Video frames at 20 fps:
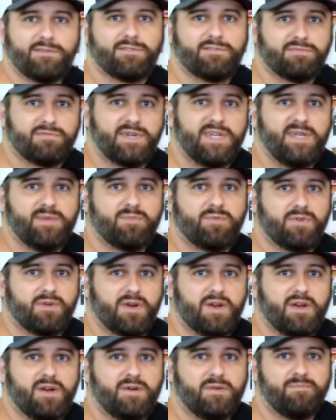3
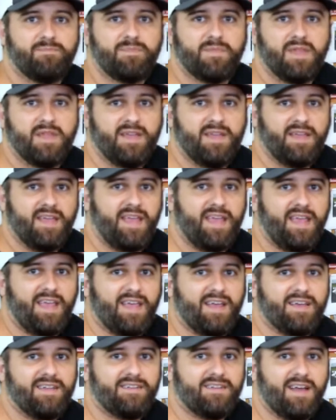Pro.
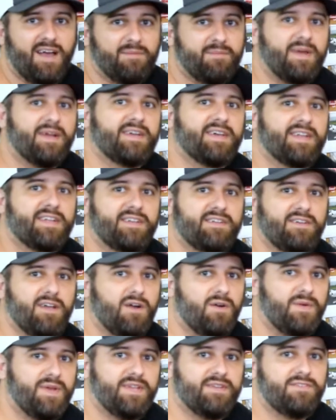And I'm not gonna
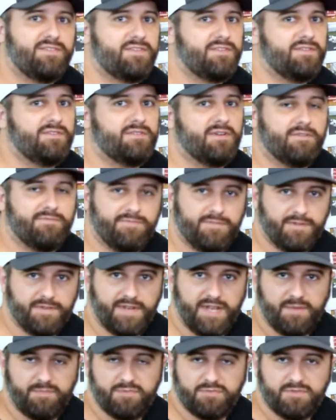go into a full
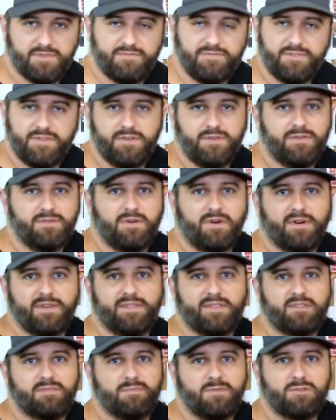depth review
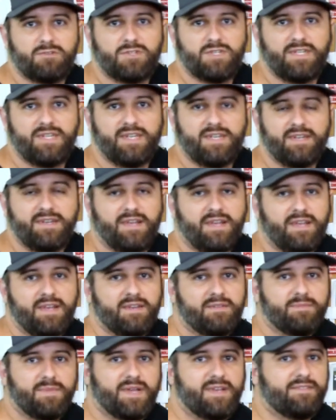on this machine
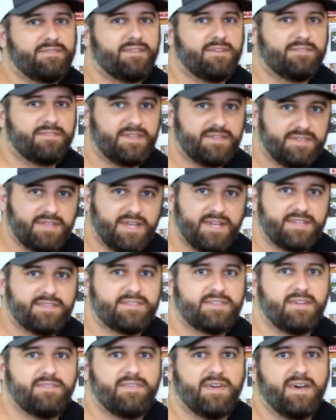because there's a ton of
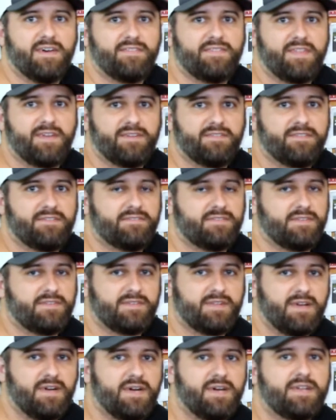stuff out there. There's a
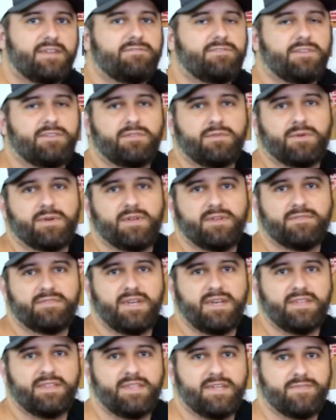ton of tutorials
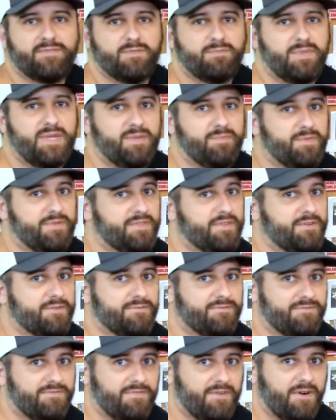out there from people that
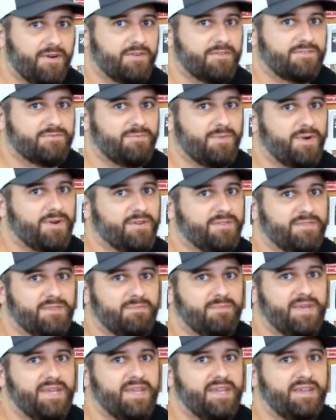are far smarter
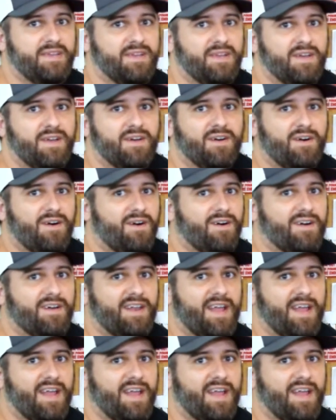than me on